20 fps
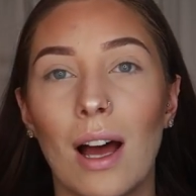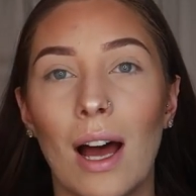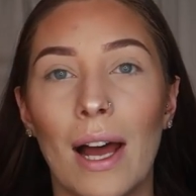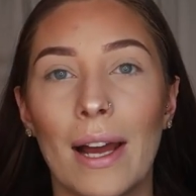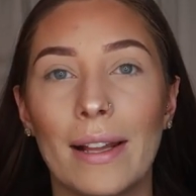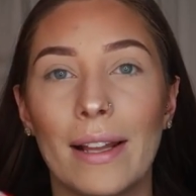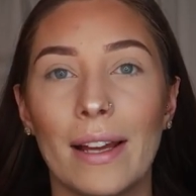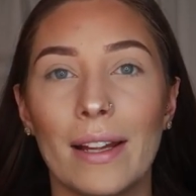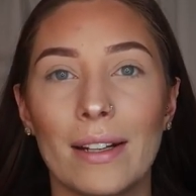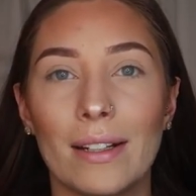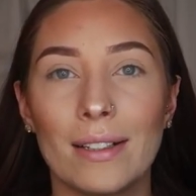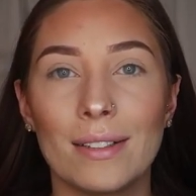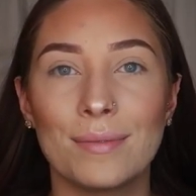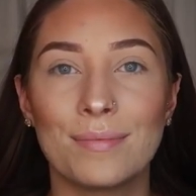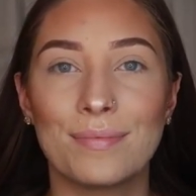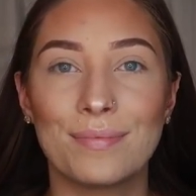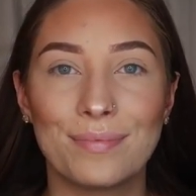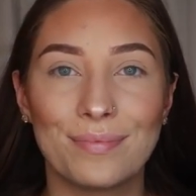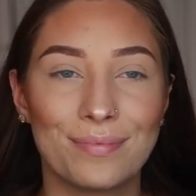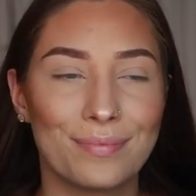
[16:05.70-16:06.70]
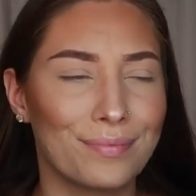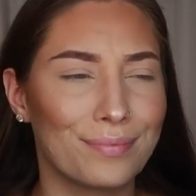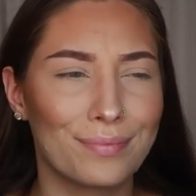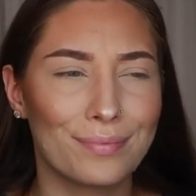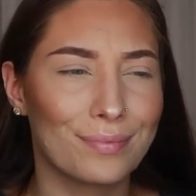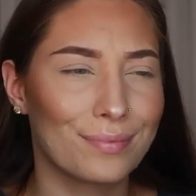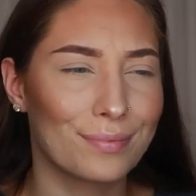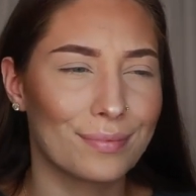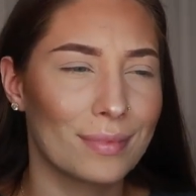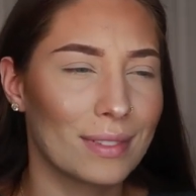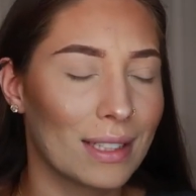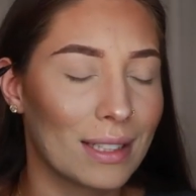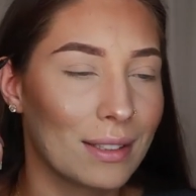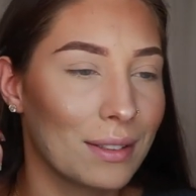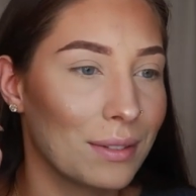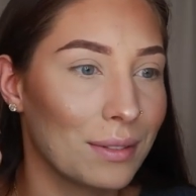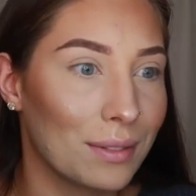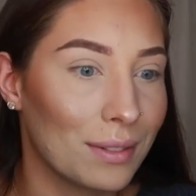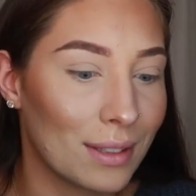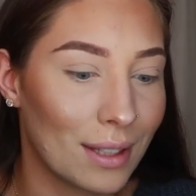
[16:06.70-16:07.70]
eyeliner.
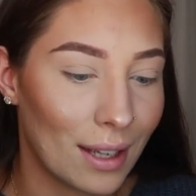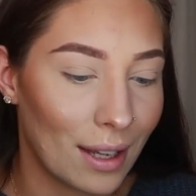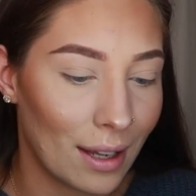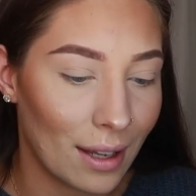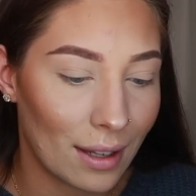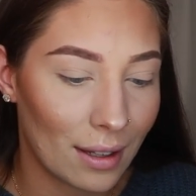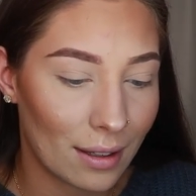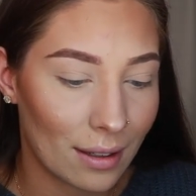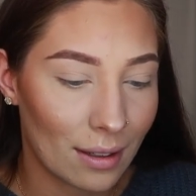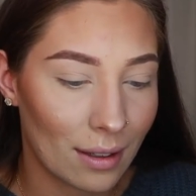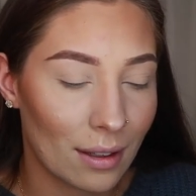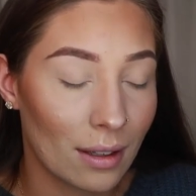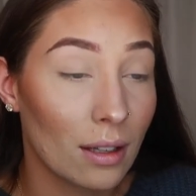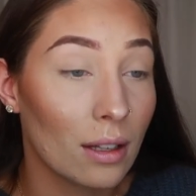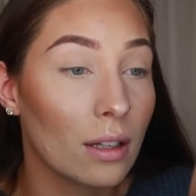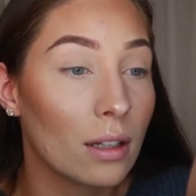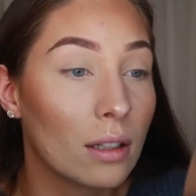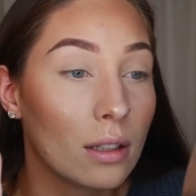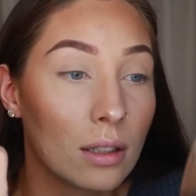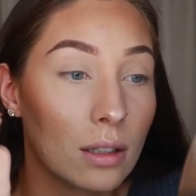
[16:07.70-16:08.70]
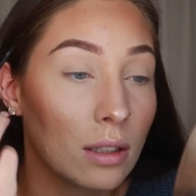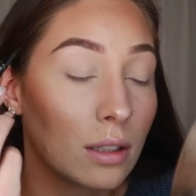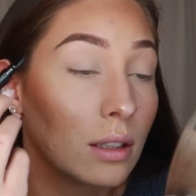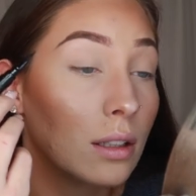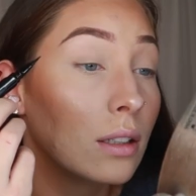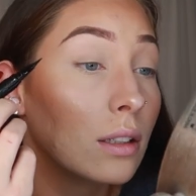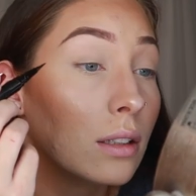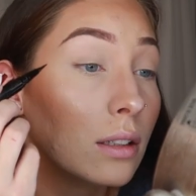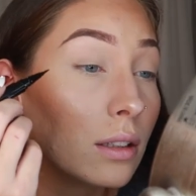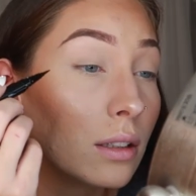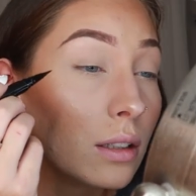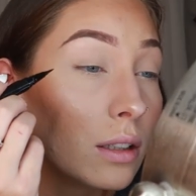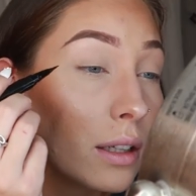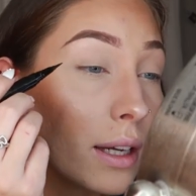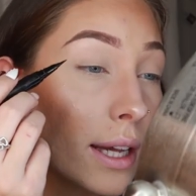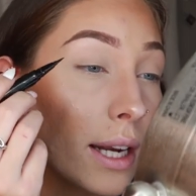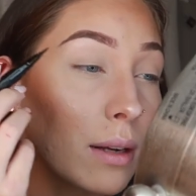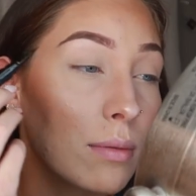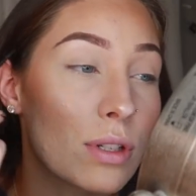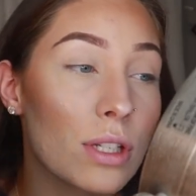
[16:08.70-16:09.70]
The heck.
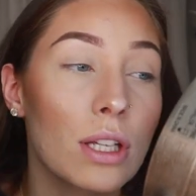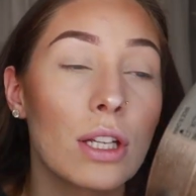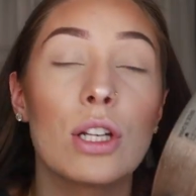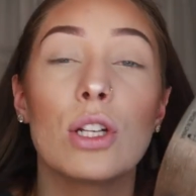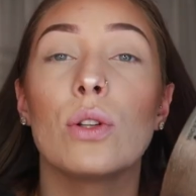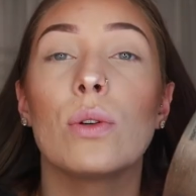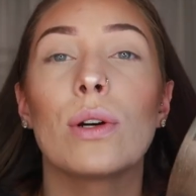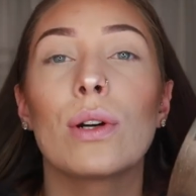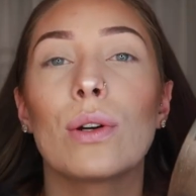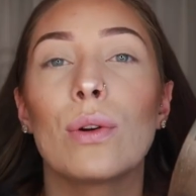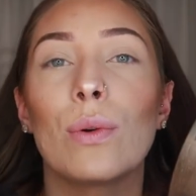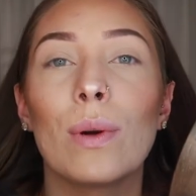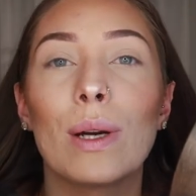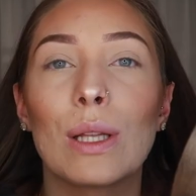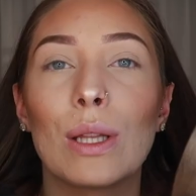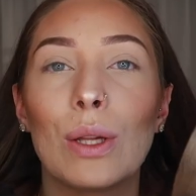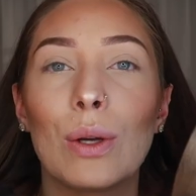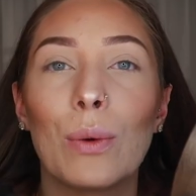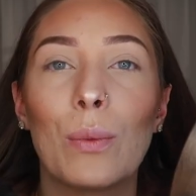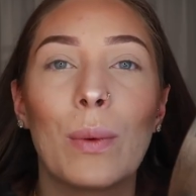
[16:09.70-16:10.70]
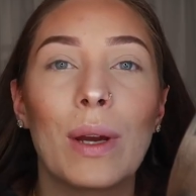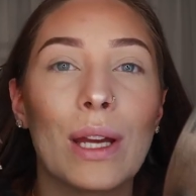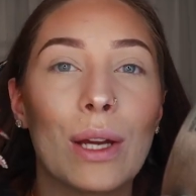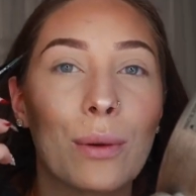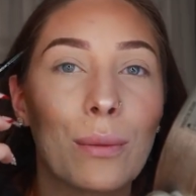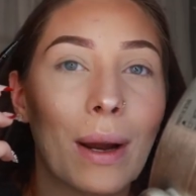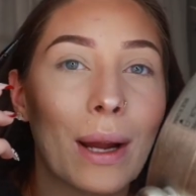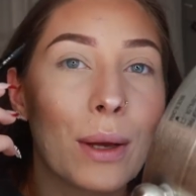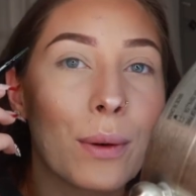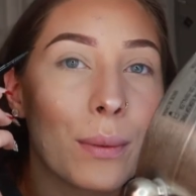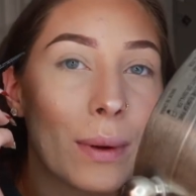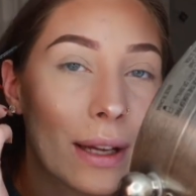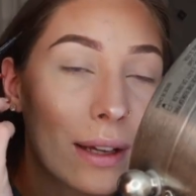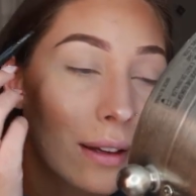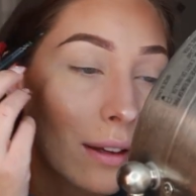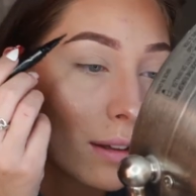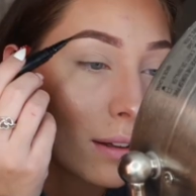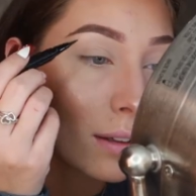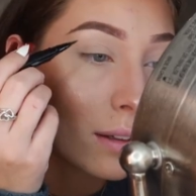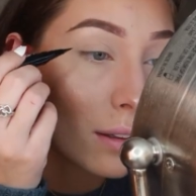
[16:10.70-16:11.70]
And I'm just going to do a quick little wing right
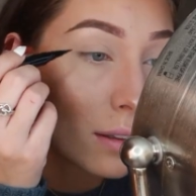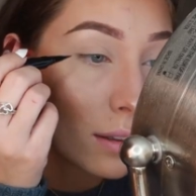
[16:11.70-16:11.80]
quick.